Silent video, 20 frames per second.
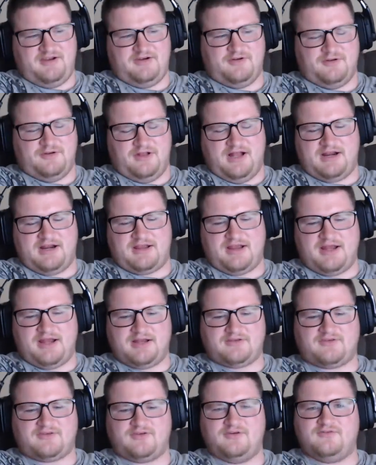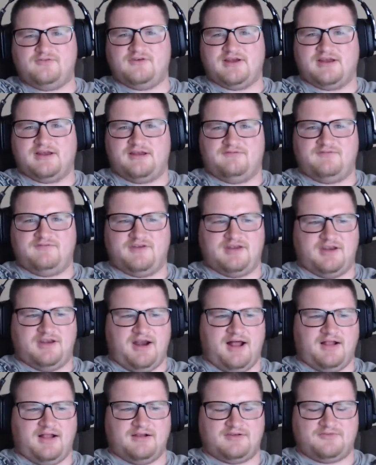a lot of cons too if I could get
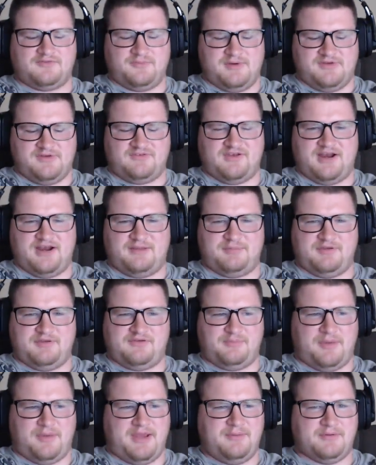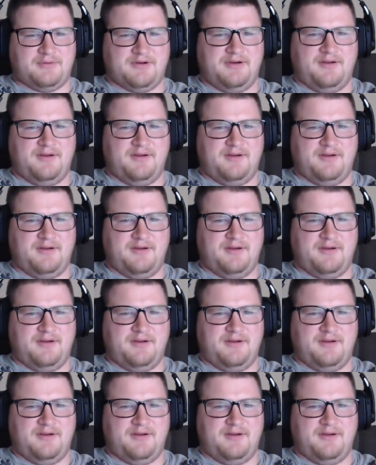$50 for me to sign a piece of paper.